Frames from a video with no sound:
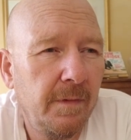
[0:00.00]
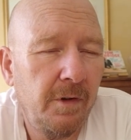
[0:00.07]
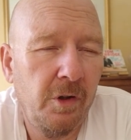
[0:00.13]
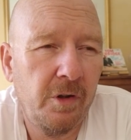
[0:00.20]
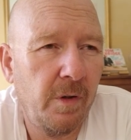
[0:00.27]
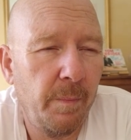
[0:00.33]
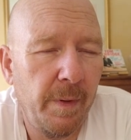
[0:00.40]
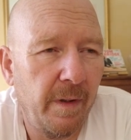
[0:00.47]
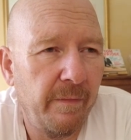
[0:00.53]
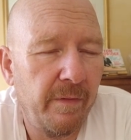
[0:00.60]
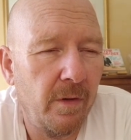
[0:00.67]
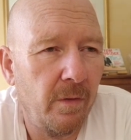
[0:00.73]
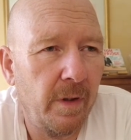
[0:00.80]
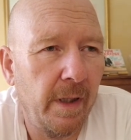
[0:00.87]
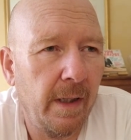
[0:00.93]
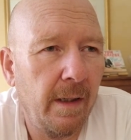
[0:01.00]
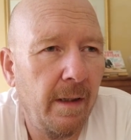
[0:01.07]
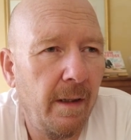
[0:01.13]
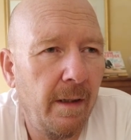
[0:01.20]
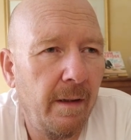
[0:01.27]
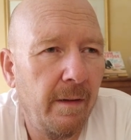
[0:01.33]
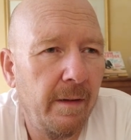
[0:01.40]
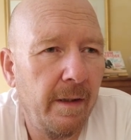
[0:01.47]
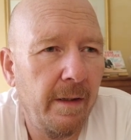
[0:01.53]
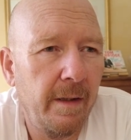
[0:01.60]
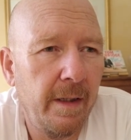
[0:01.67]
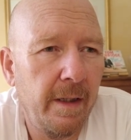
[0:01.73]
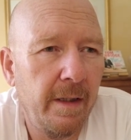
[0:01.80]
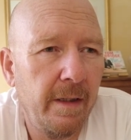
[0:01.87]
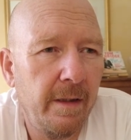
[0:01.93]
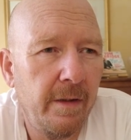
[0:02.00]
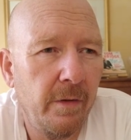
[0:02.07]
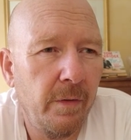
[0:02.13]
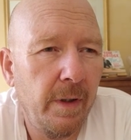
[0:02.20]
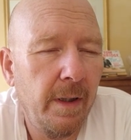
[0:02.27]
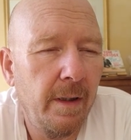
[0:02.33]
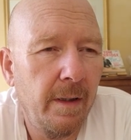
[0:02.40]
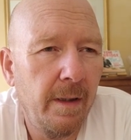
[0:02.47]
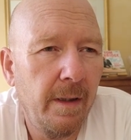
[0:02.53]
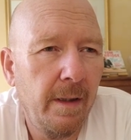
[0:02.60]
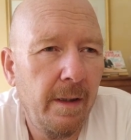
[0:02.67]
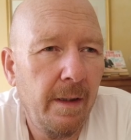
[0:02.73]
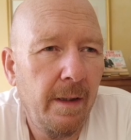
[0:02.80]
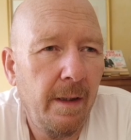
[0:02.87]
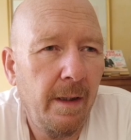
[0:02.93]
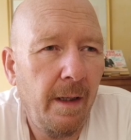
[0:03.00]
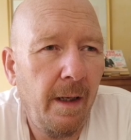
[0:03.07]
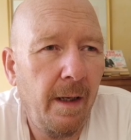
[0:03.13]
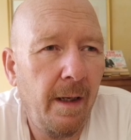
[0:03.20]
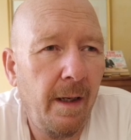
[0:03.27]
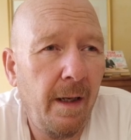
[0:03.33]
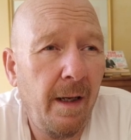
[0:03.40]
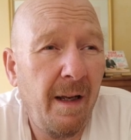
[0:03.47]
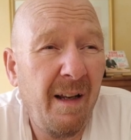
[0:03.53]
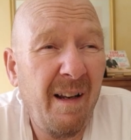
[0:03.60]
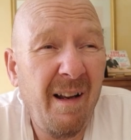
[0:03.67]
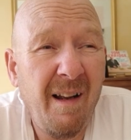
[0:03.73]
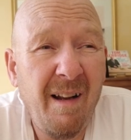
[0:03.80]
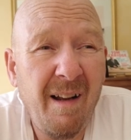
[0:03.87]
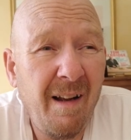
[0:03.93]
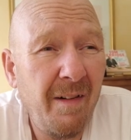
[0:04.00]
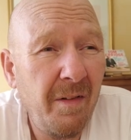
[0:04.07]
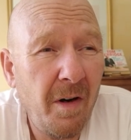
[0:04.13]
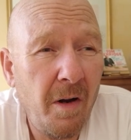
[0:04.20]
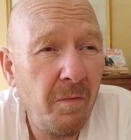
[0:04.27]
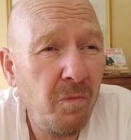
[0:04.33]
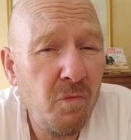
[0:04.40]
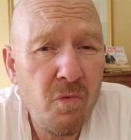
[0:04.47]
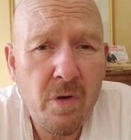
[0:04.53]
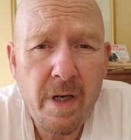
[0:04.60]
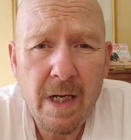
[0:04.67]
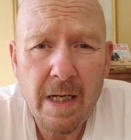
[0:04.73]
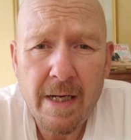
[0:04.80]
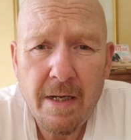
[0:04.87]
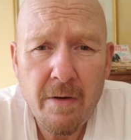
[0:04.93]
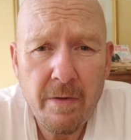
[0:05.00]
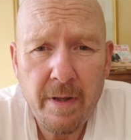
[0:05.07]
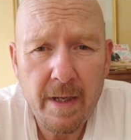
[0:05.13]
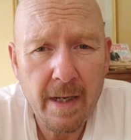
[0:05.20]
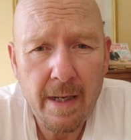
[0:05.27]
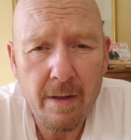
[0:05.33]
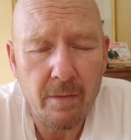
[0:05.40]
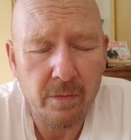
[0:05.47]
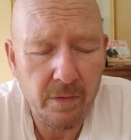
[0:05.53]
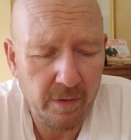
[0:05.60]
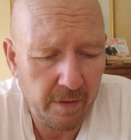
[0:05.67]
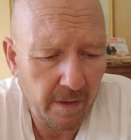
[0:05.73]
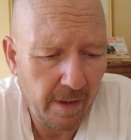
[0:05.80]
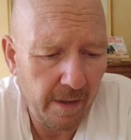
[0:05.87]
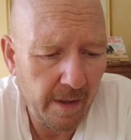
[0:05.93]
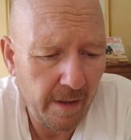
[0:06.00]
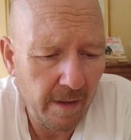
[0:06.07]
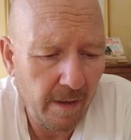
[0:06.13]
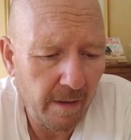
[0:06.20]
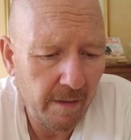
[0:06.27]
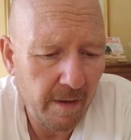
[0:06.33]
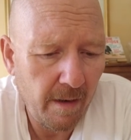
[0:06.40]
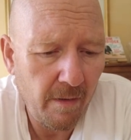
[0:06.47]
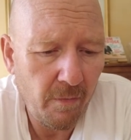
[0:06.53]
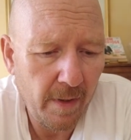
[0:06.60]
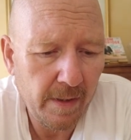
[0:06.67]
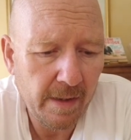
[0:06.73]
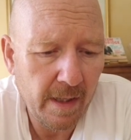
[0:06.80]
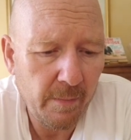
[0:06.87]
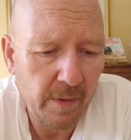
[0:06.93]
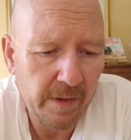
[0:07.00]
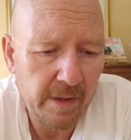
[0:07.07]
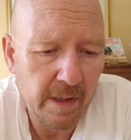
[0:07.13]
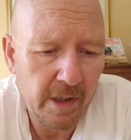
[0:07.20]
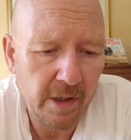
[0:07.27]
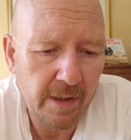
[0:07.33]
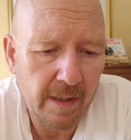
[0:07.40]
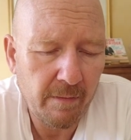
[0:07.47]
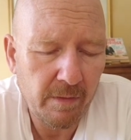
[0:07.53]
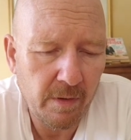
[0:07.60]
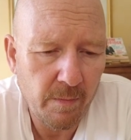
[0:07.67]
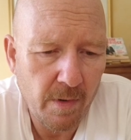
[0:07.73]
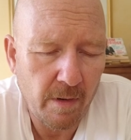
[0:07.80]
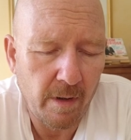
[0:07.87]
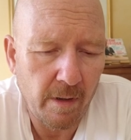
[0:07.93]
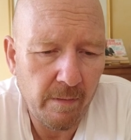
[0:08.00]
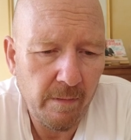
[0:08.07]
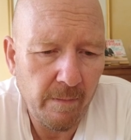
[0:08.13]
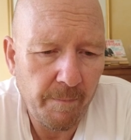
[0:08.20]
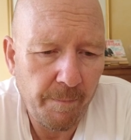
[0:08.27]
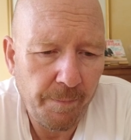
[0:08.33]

Just a bit of cooking that needed doing. And really nothing else. And I can't wait to get my stitches out tomorrow.